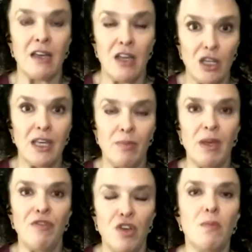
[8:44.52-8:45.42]
give me a
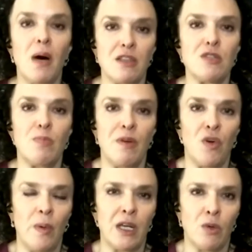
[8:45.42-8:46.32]
few months before
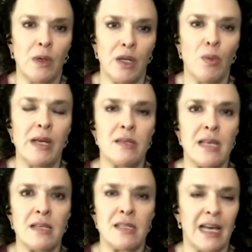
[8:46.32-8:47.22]
we can really
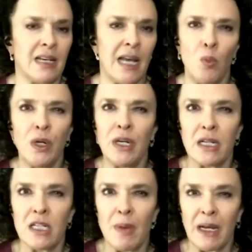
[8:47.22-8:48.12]
reassess that. And I wouldn't
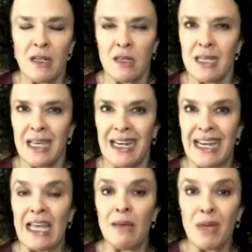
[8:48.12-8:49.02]
expect to see any
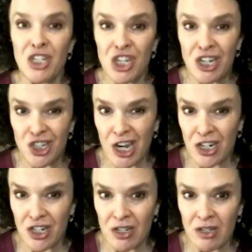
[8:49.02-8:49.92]
imaging
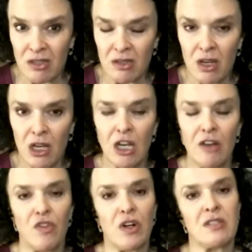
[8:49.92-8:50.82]
changes.
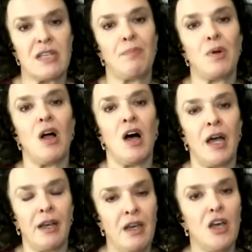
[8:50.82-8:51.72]
For example,
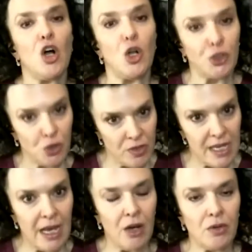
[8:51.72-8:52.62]
on
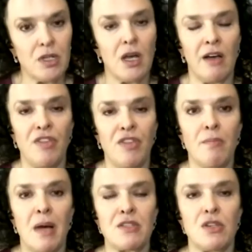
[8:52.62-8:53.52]
ultrasound of the
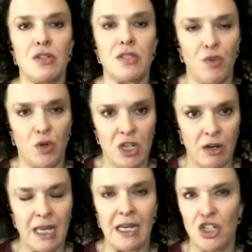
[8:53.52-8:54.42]
muscles, if we're
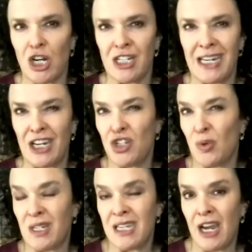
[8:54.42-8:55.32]
talking injecting into
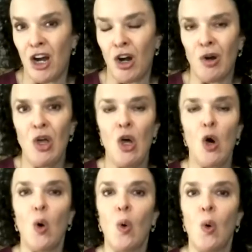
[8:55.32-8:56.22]
a tear
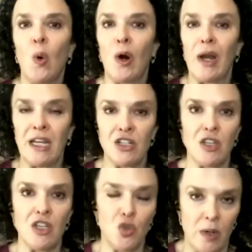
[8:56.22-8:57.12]
or into the
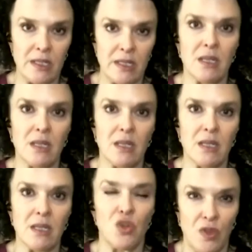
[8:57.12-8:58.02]
joints themselves
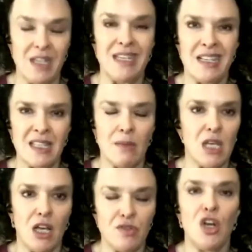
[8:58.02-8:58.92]
or the discs
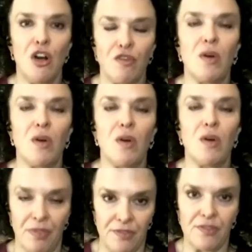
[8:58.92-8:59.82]
themselves, for
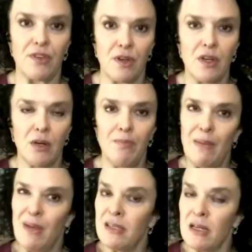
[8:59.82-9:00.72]
months. Maybe
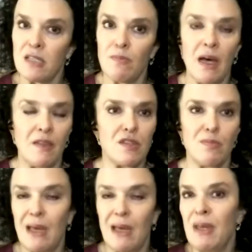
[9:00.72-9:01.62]
6 months,
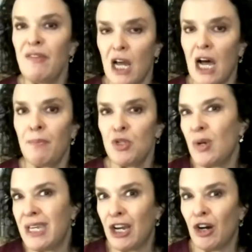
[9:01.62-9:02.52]
maybe even up to a
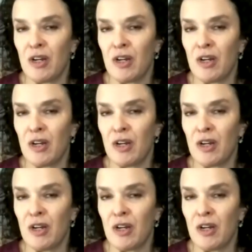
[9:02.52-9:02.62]
year is